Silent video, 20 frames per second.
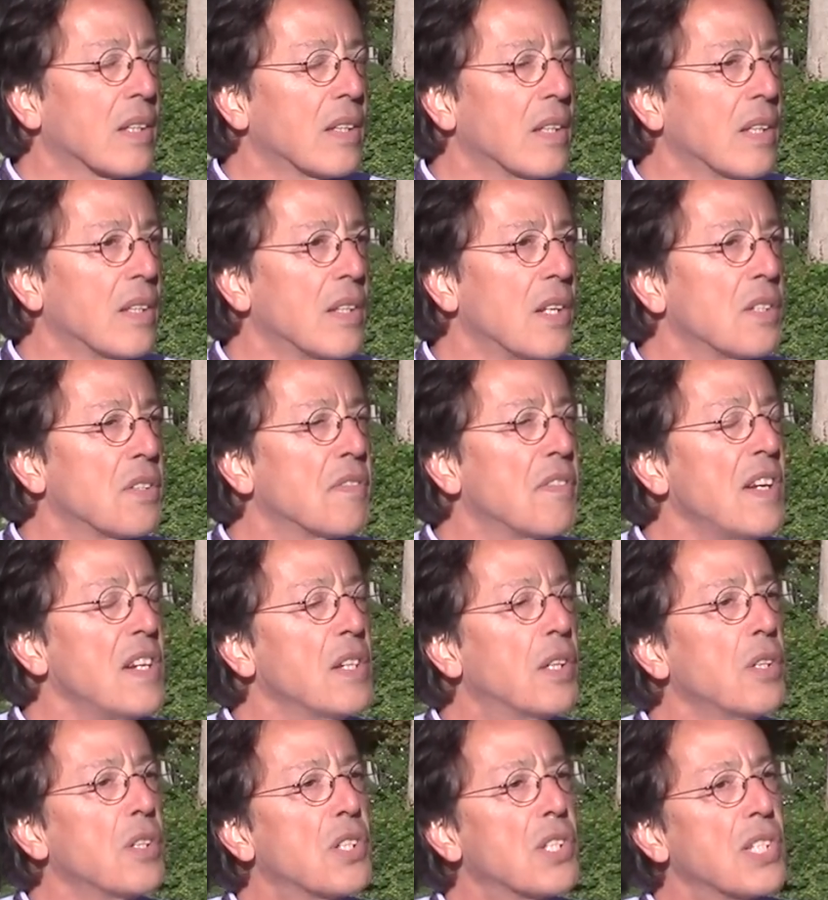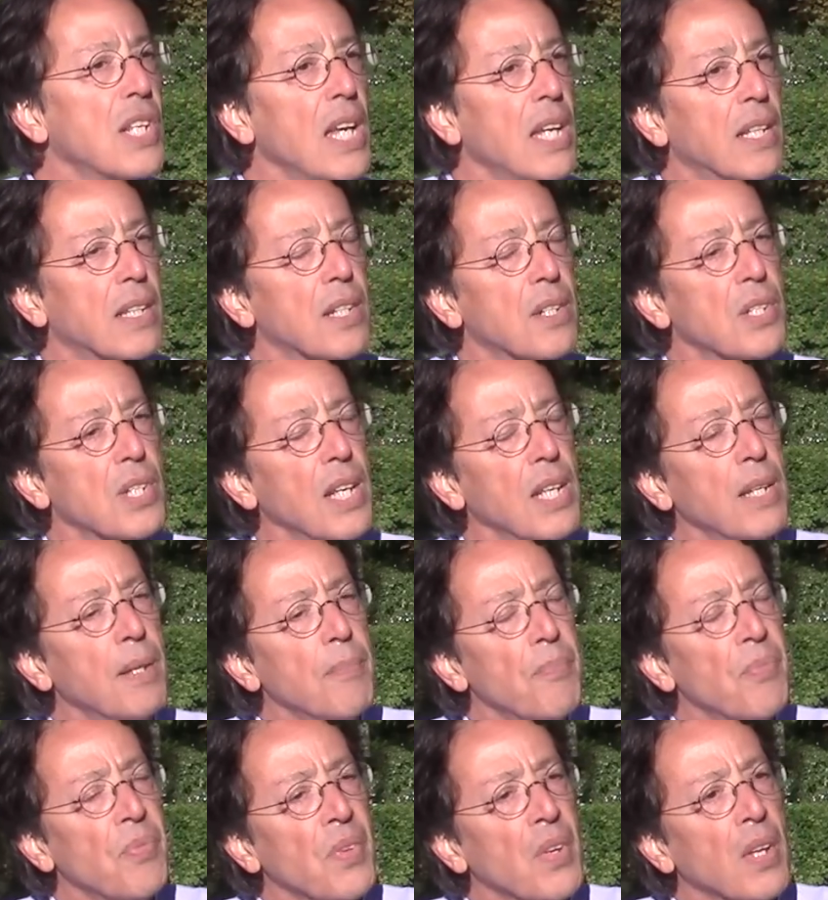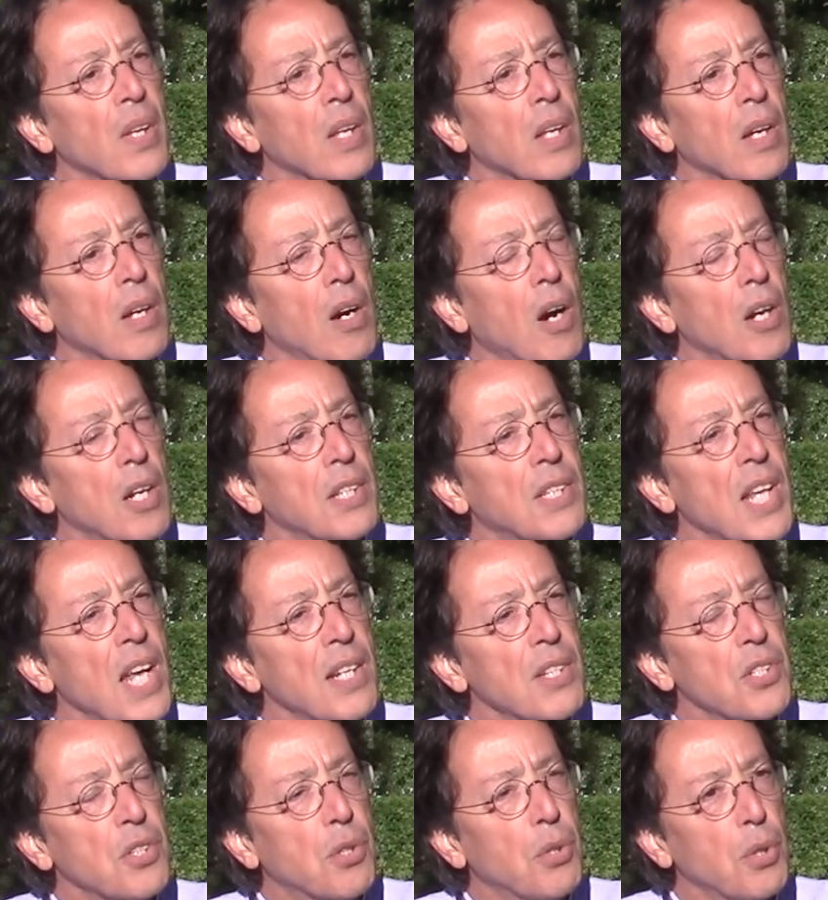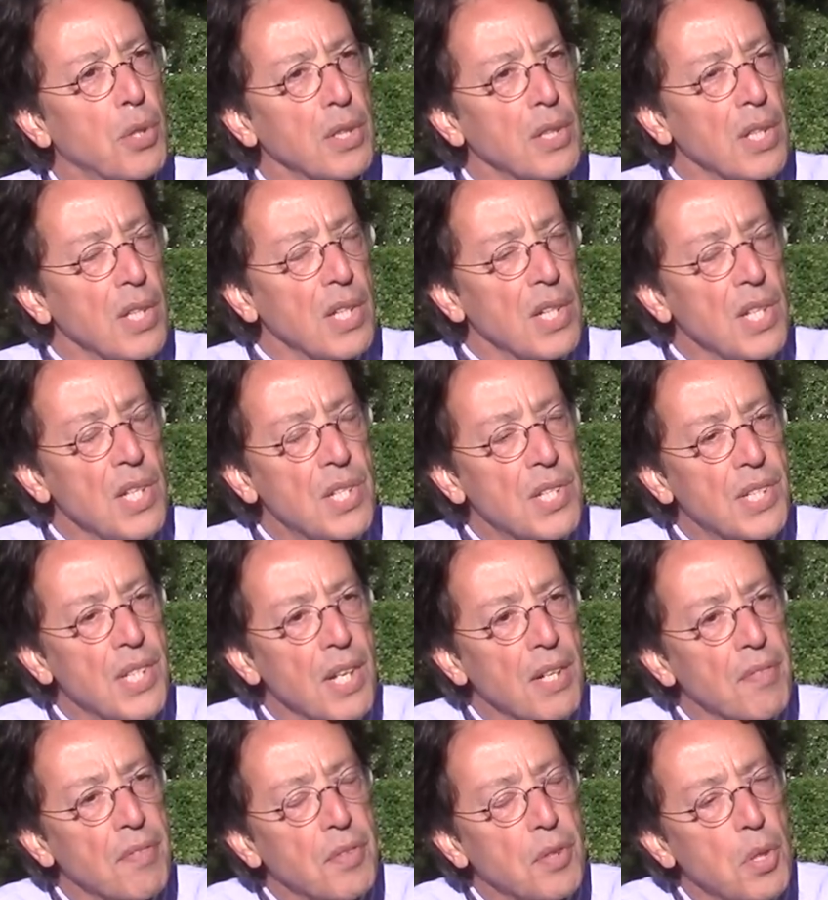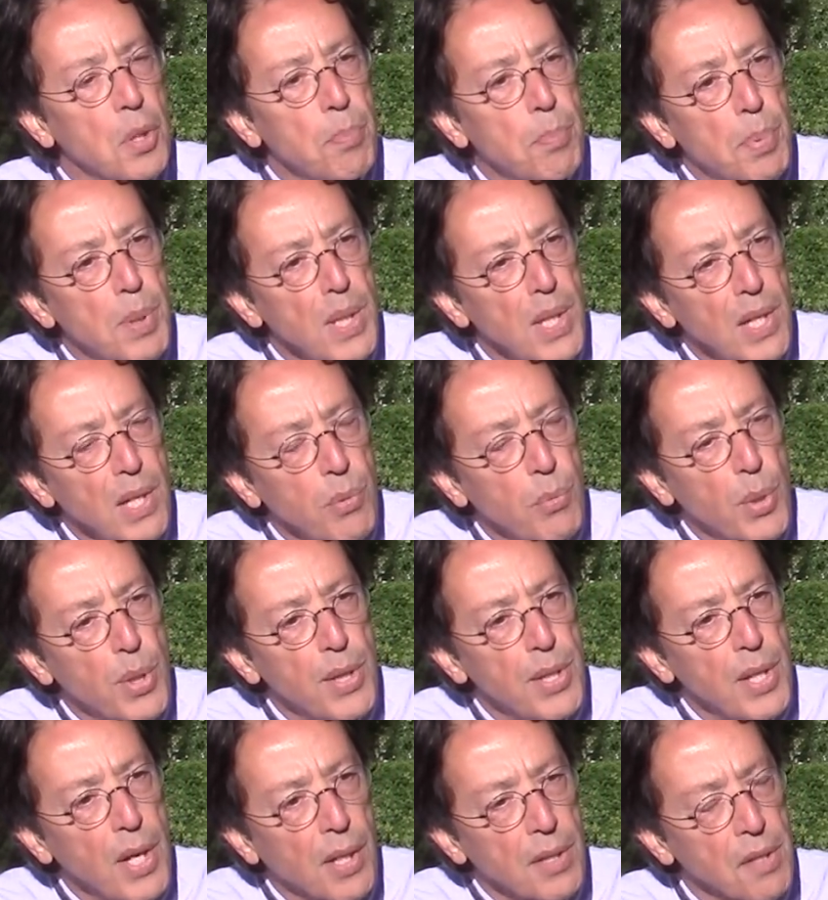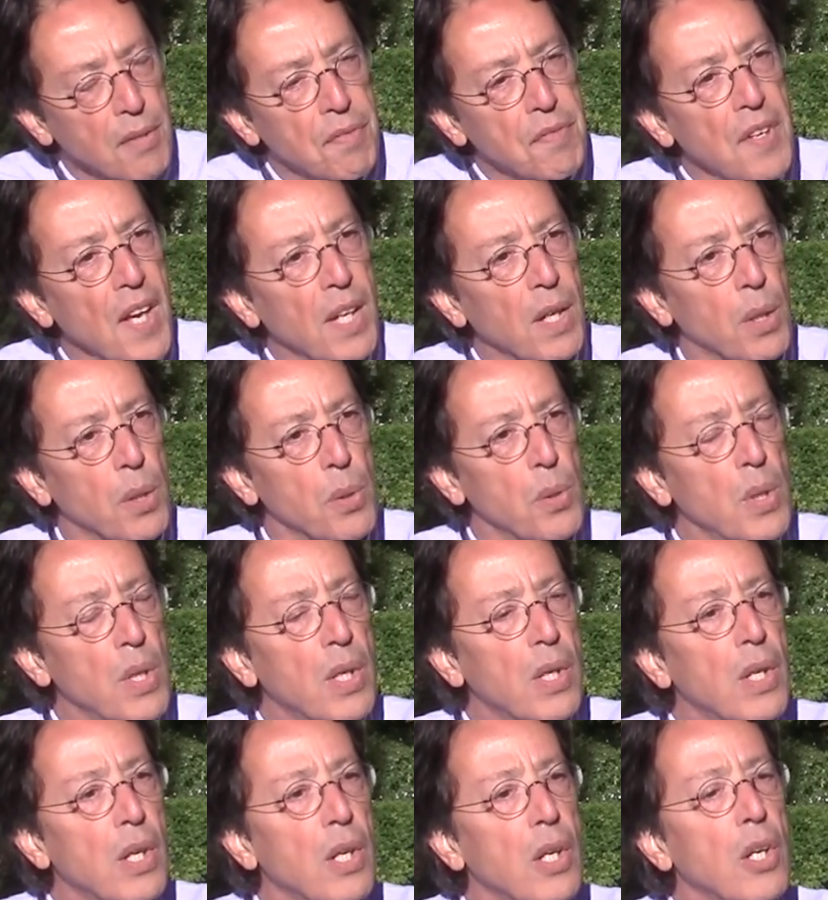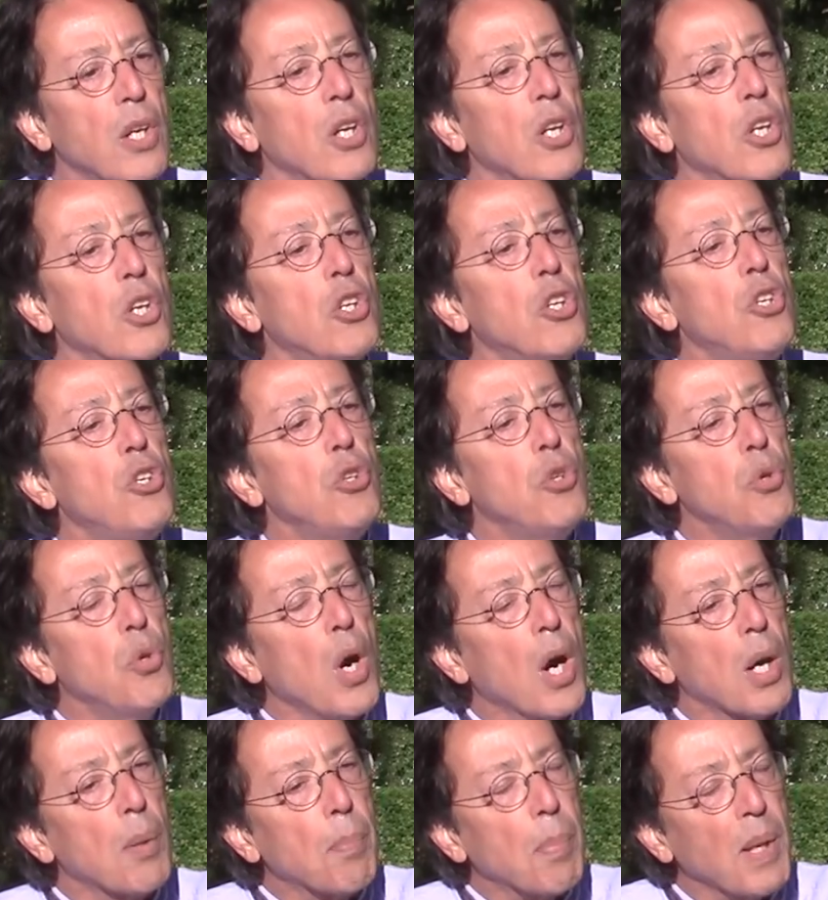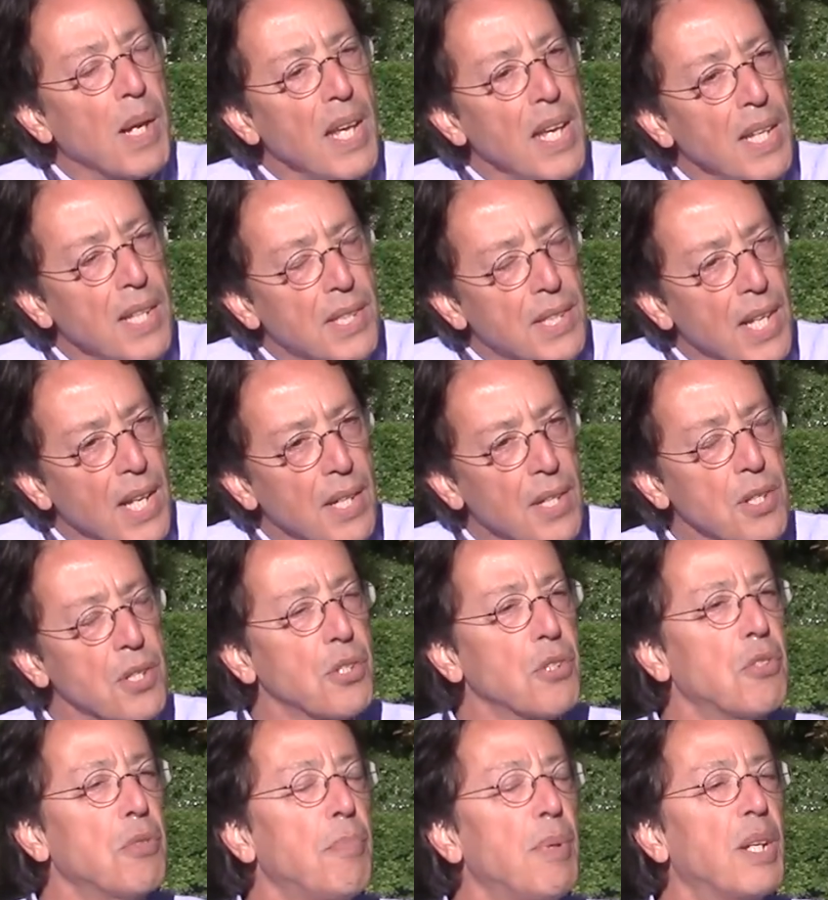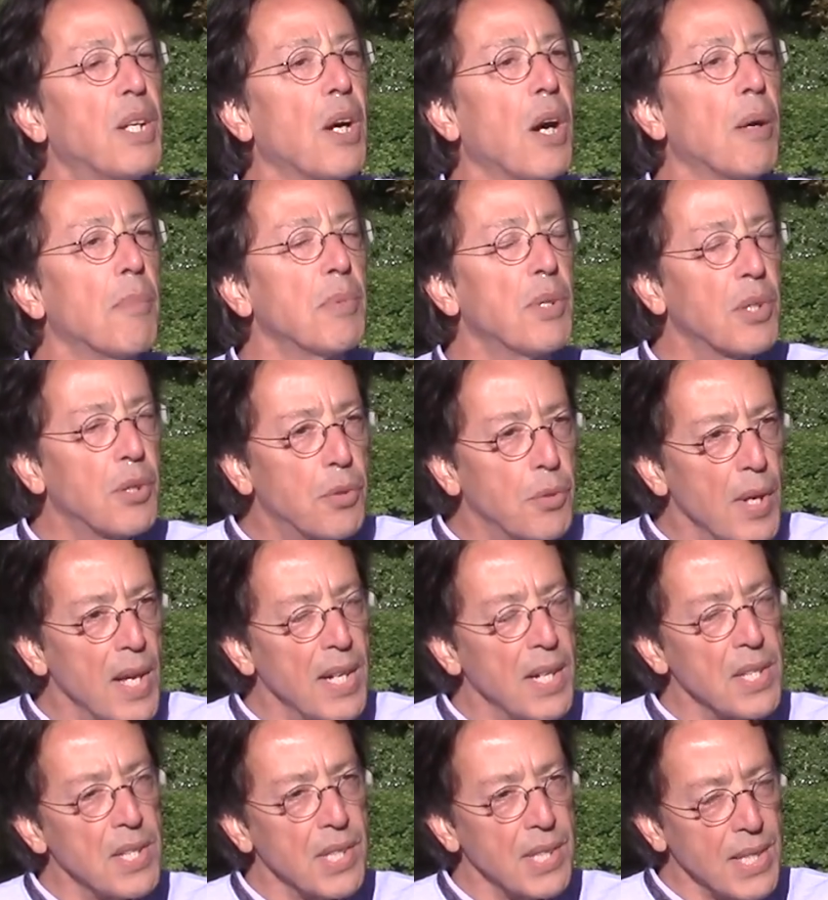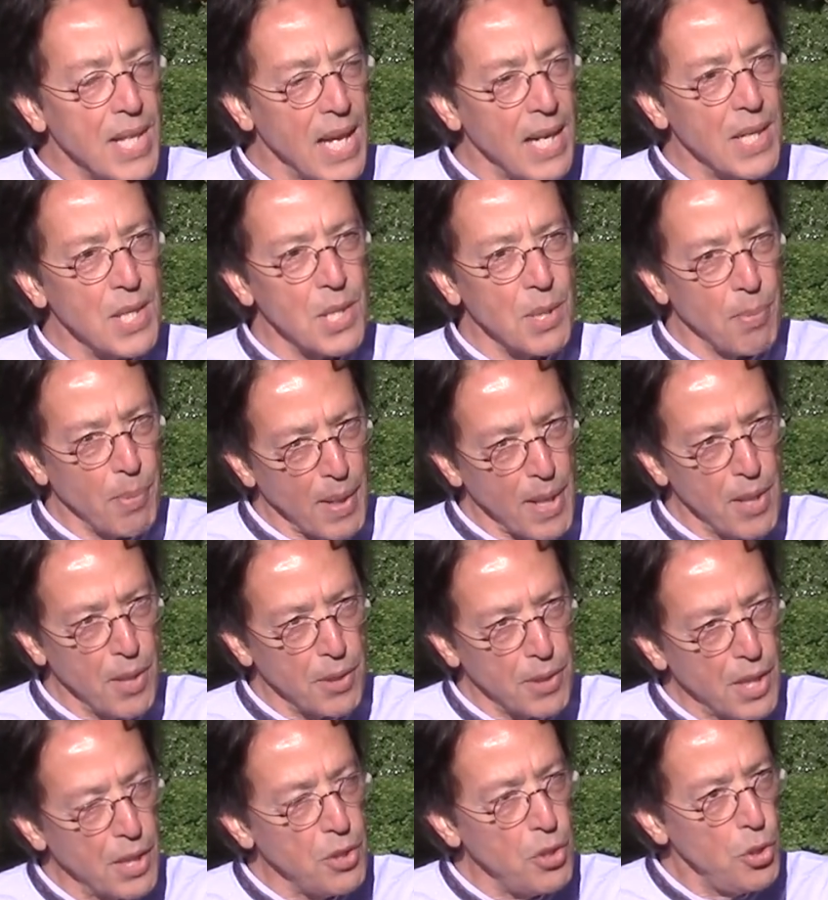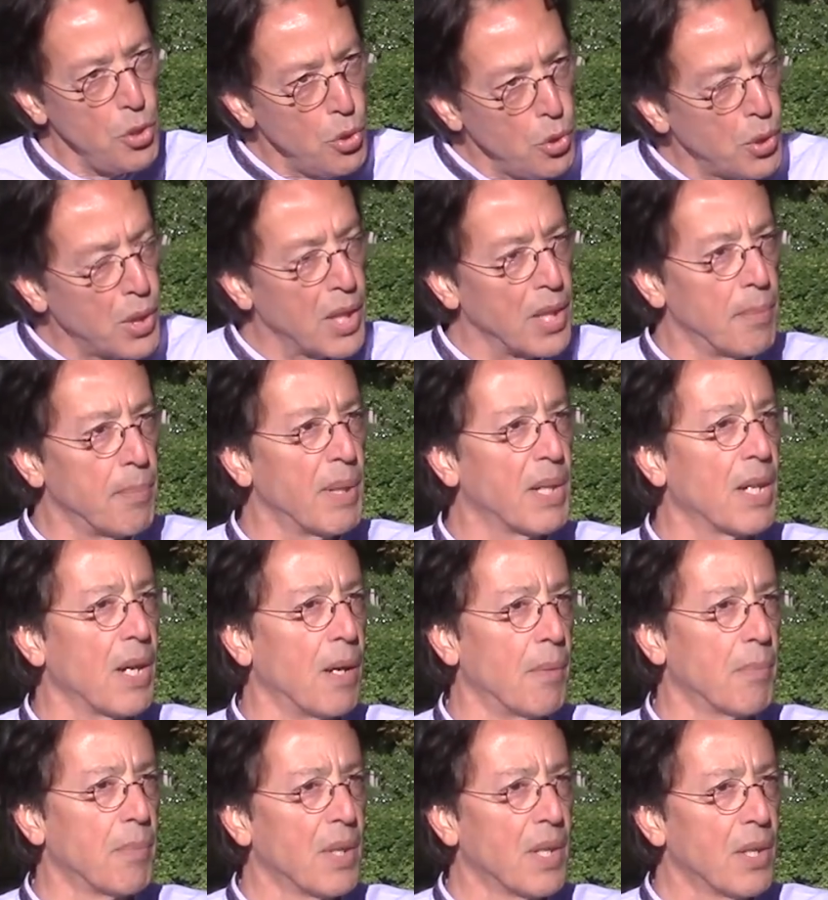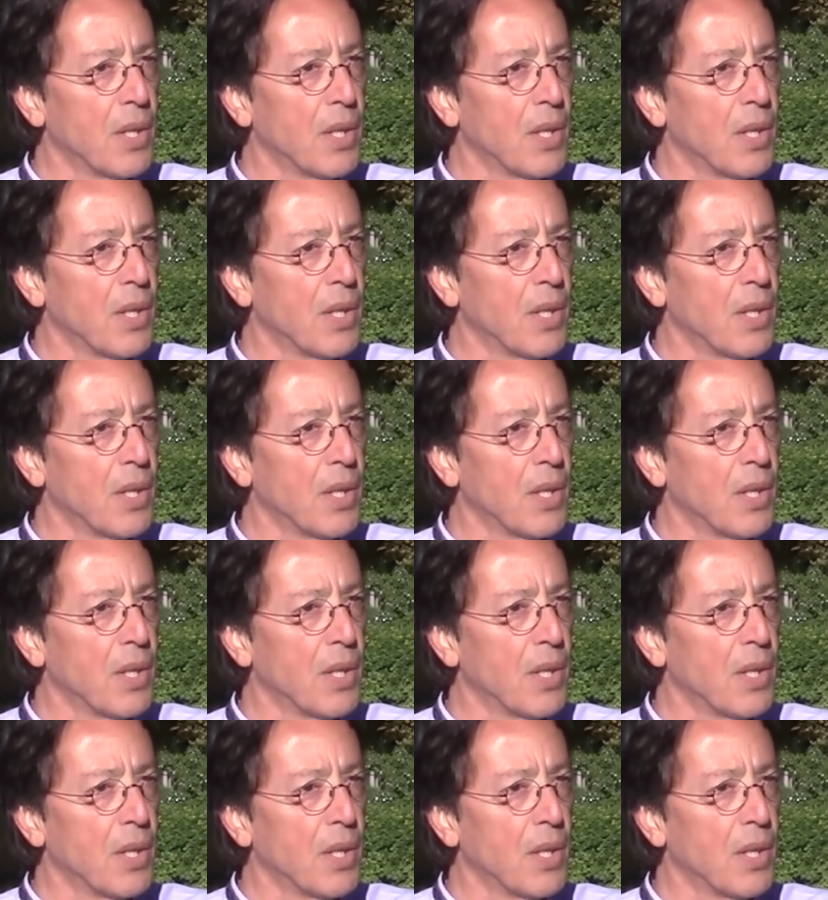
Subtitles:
There's a very good saying. They're saying on a tennis court, instead of competing with the other fellow, you are playing tennis to become the greatest tennis player that you can become.